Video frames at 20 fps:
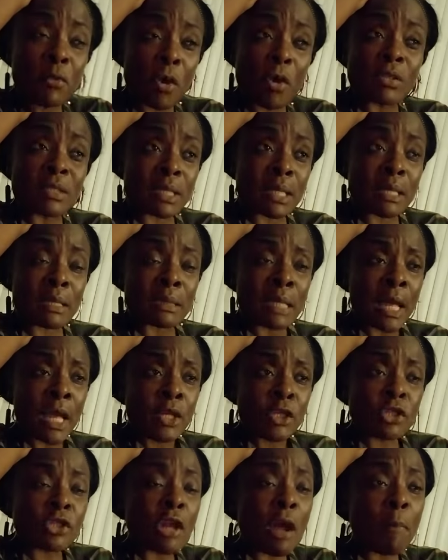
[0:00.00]
roses.
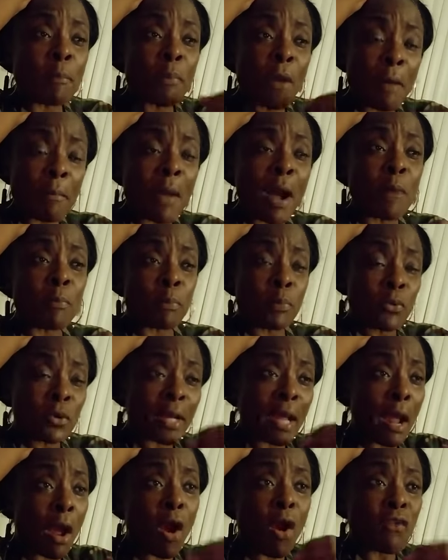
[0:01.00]
You should have brought my
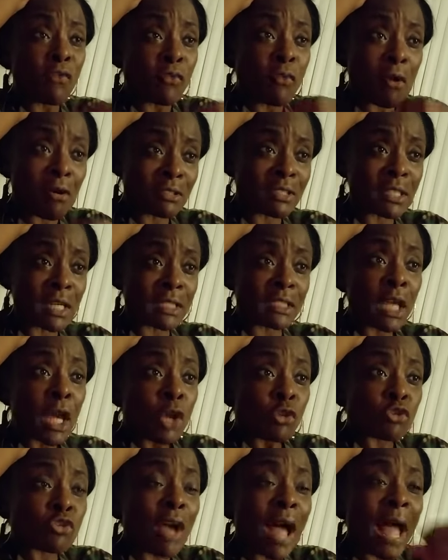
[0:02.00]
bouquet of roses
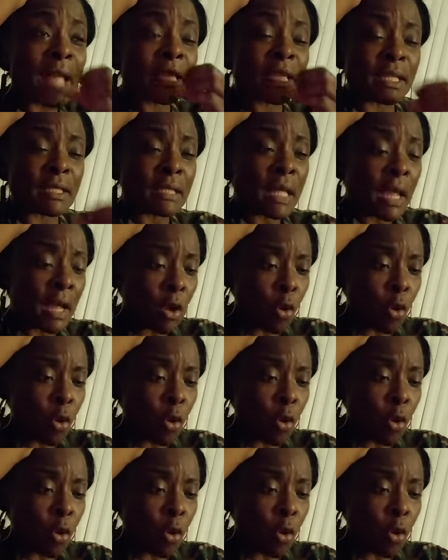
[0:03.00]
so I can